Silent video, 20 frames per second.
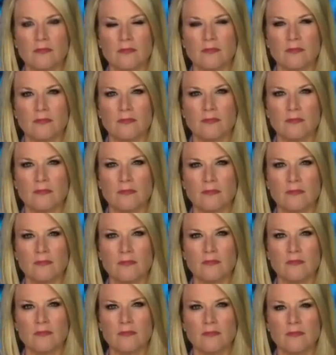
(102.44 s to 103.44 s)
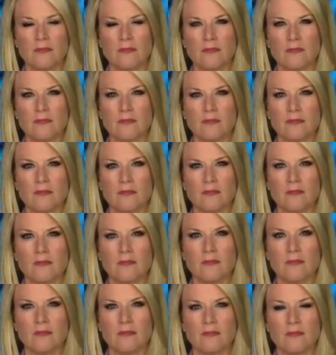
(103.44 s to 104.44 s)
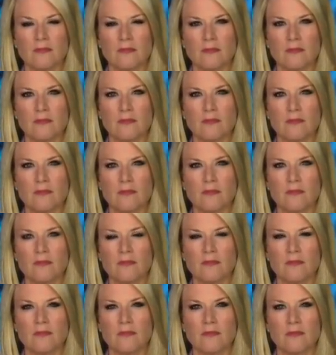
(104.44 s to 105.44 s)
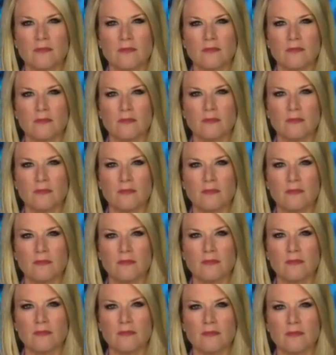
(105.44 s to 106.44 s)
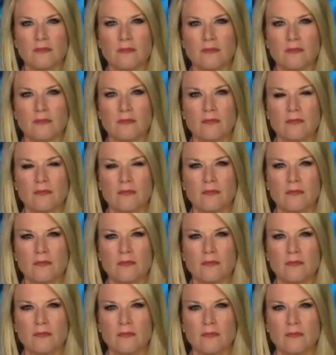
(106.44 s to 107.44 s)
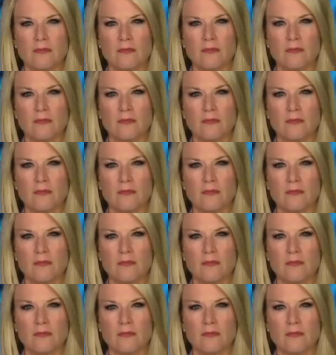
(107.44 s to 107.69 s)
The person shown says nothing.